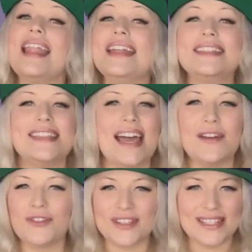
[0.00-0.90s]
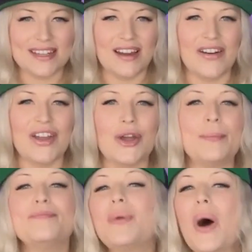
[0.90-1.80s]
Let's say for a
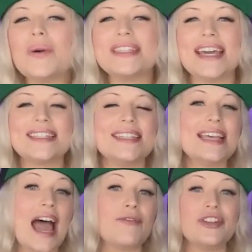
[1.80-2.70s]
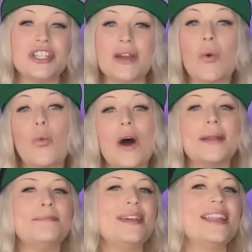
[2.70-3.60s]
scenario, PulseX is averaging
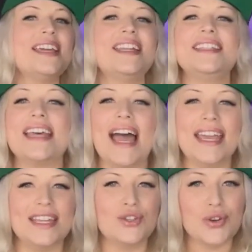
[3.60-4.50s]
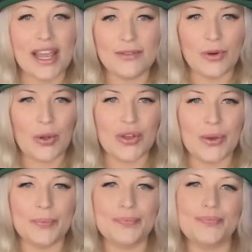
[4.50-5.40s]
1 billion a day in trade
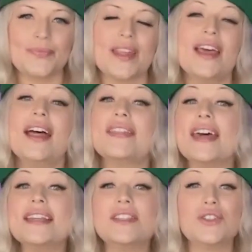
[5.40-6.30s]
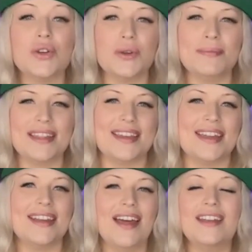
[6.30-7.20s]
volume. That is
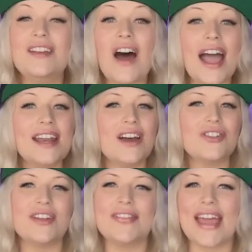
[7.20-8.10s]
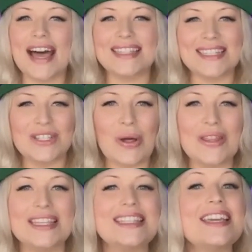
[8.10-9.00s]

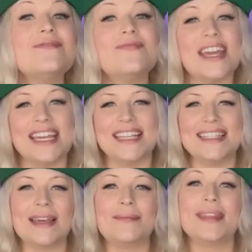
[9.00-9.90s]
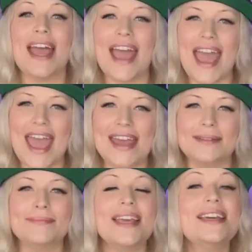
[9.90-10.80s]
$2,900,000 in fees
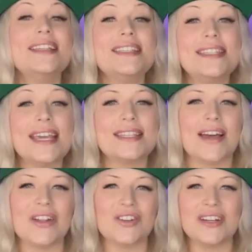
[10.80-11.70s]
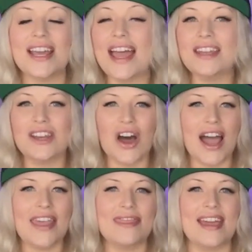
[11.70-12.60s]
and
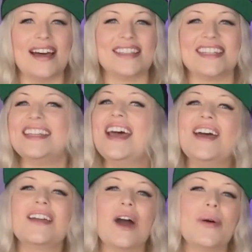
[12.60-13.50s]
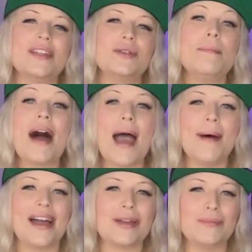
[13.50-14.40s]
$609,000 going to
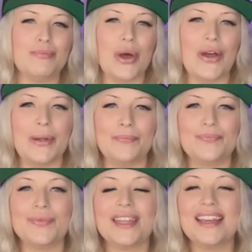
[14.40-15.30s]
buyback and burn.